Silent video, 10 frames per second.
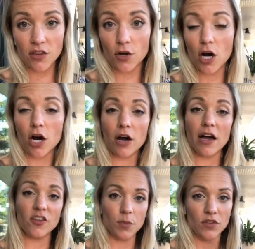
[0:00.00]
other. Our
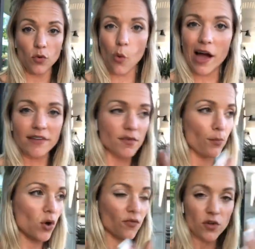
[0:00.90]
husbands, wives,
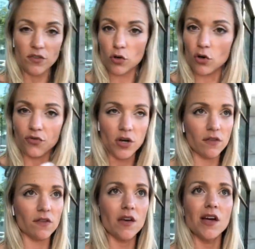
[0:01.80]
boyfriends,
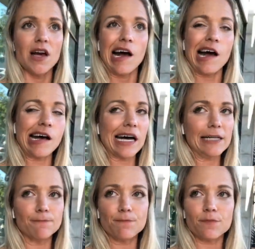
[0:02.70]
girlfriends.
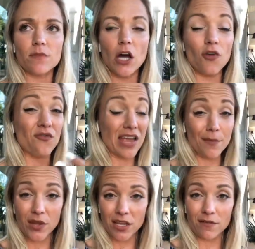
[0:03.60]
Our
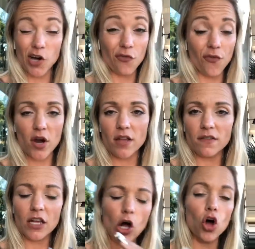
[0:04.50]
family, our
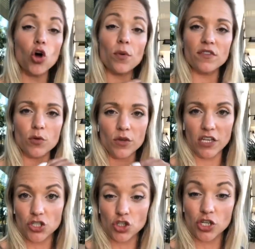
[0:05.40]
friends. It all runs on
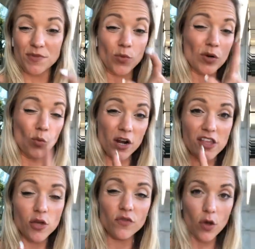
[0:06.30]
relationships. And when one
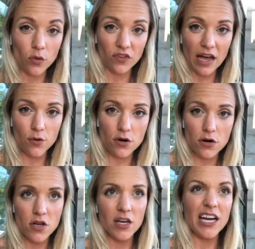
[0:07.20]
of those goes
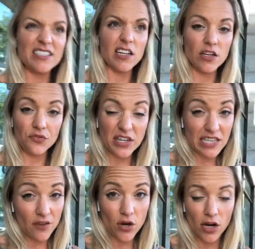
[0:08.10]
sour, it's going to
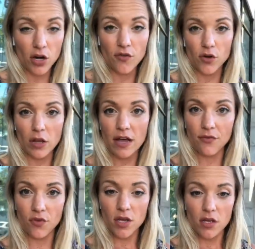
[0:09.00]
affect every area of your
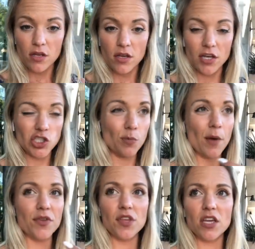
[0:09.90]
life. Because you're
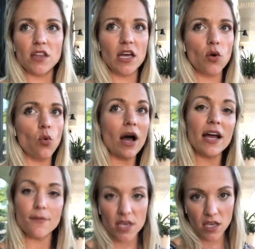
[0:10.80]
probably thinking like,
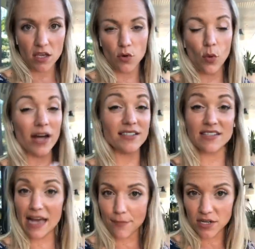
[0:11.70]
why me? Why is
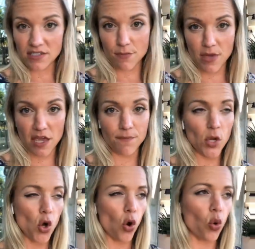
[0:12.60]
this happening to me?
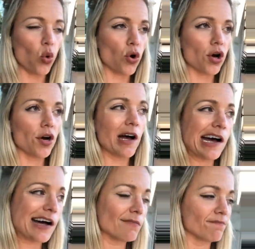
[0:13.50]
Or,
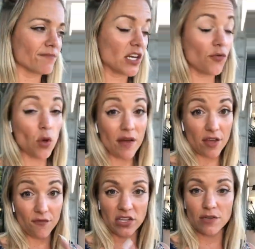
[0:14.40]
and if you have
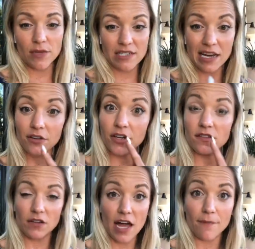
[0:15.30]
that victim mentality,
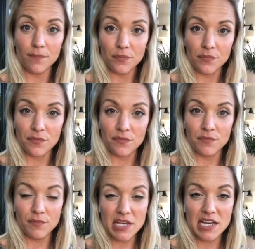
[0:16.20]
stop.
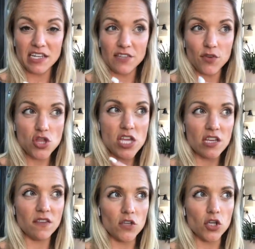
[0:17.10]
Because if you think
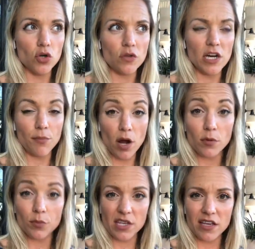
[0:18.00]
it's you, then it
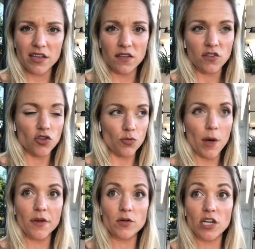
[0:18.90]
probably is. And you should
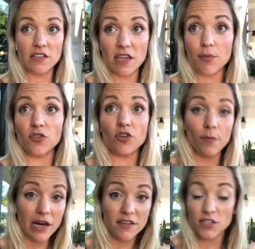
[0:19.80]
probably go talk to that person
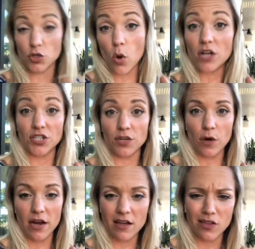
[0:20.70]
about it to squash it,
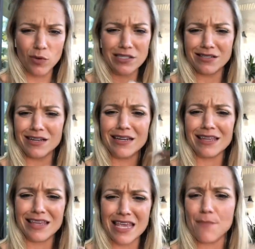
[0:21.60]
right? Otherwise, it's going to
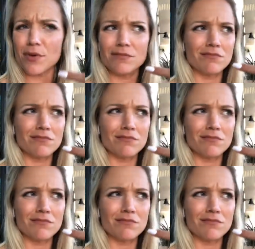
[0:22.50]
keep